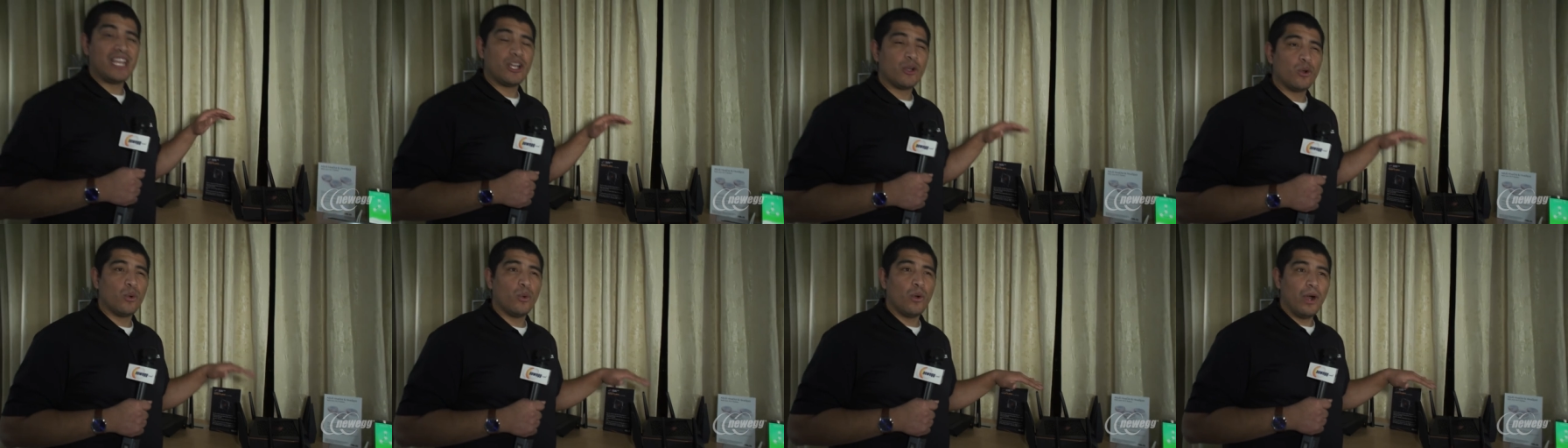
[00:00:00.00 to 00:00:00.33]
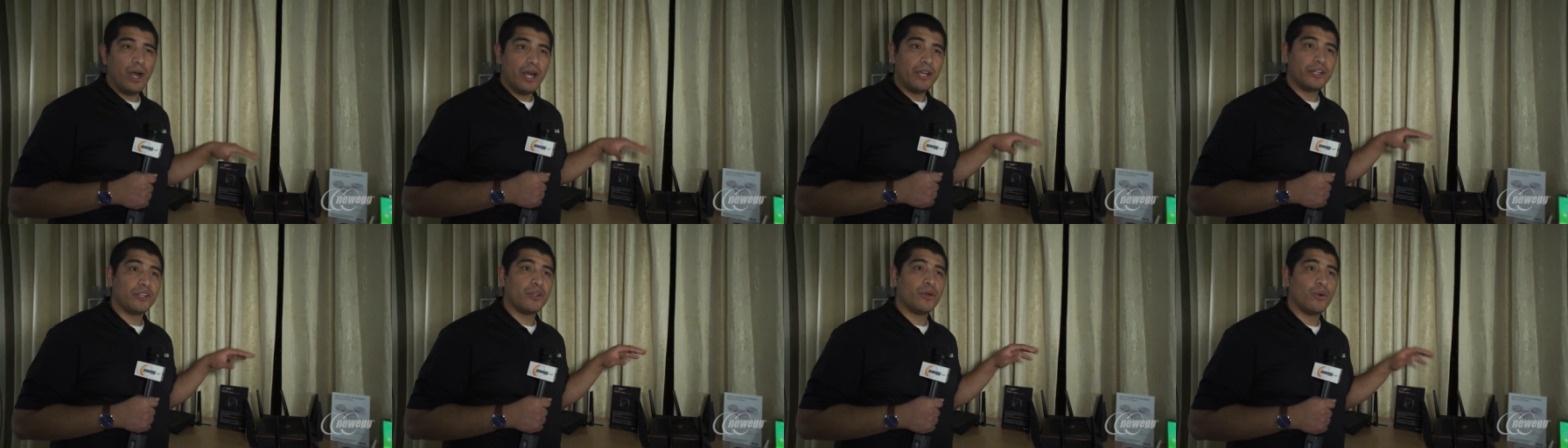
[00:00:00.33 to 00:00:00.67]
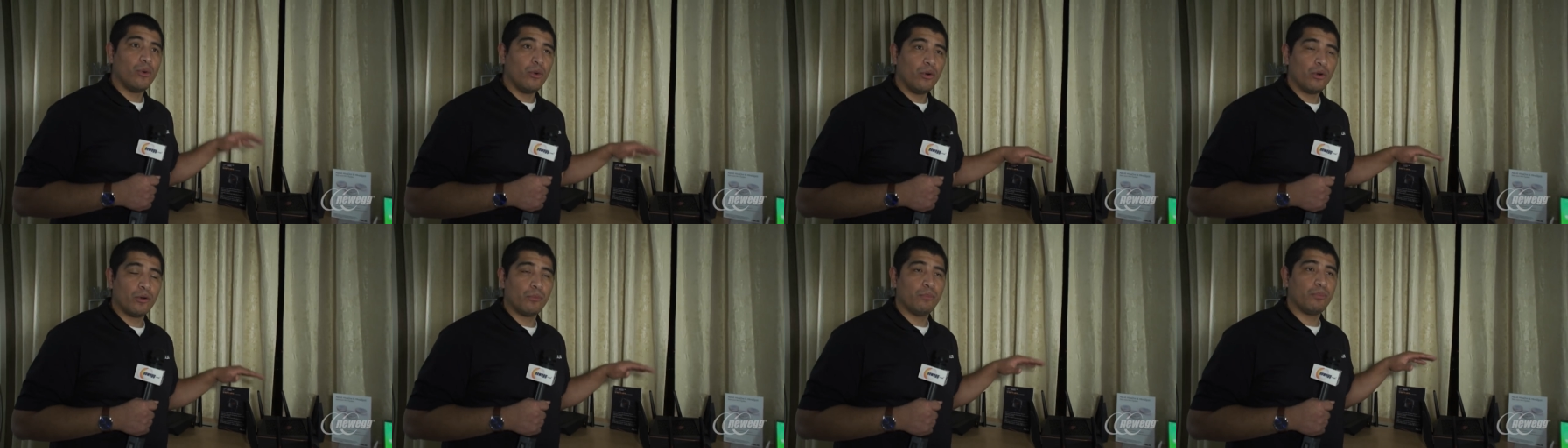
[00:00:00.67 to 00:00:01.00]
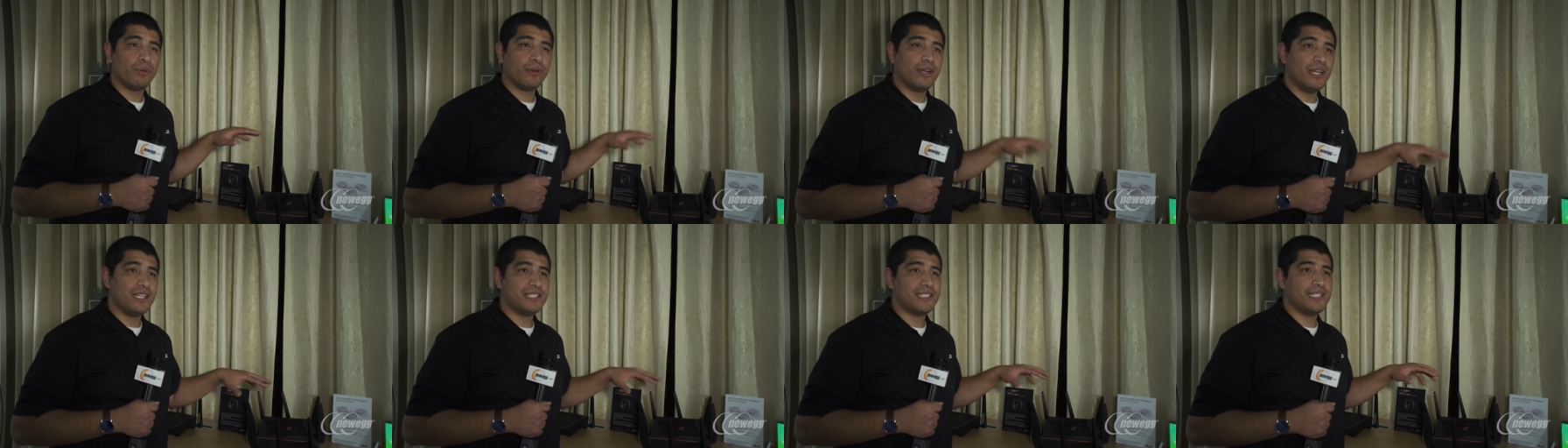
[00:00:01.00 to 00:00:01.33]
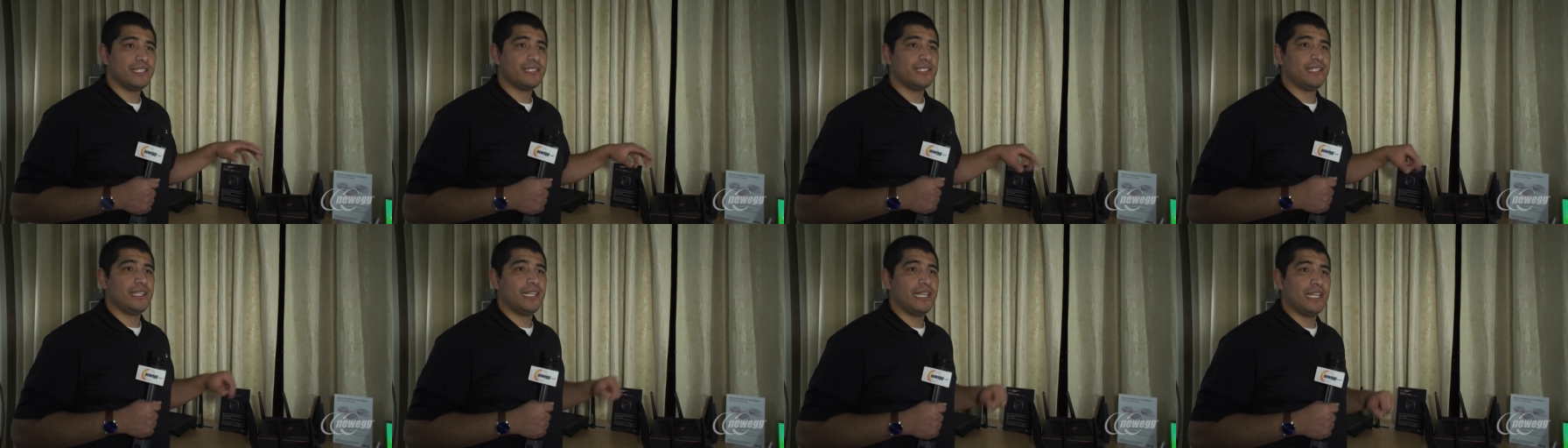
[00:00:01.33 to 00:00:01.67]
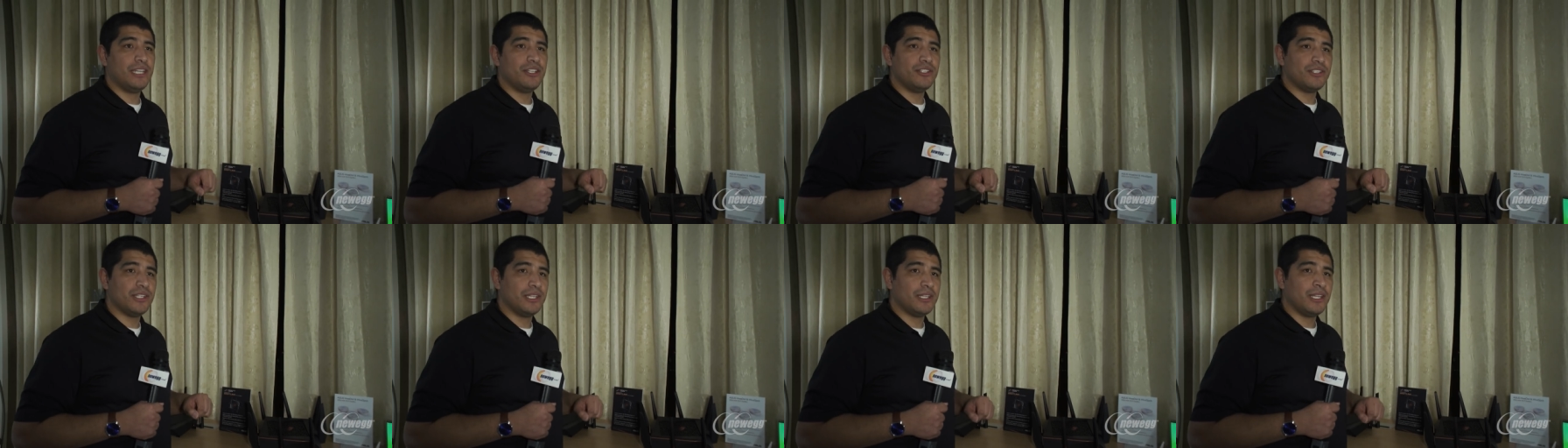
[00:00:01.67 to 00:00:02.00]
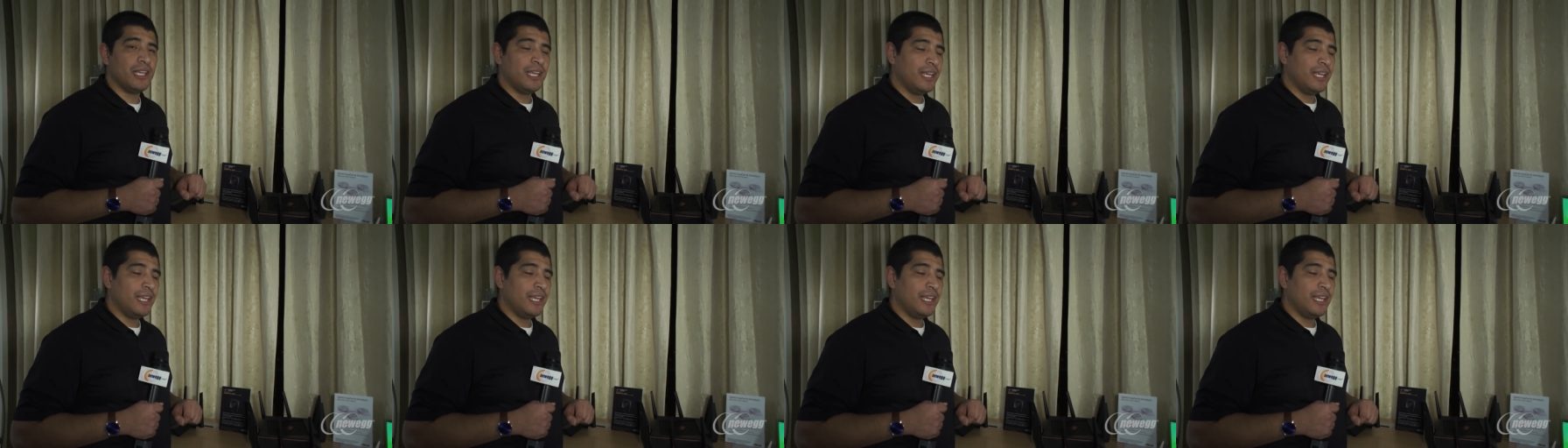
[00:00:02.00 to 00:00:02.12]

quad core processing engine.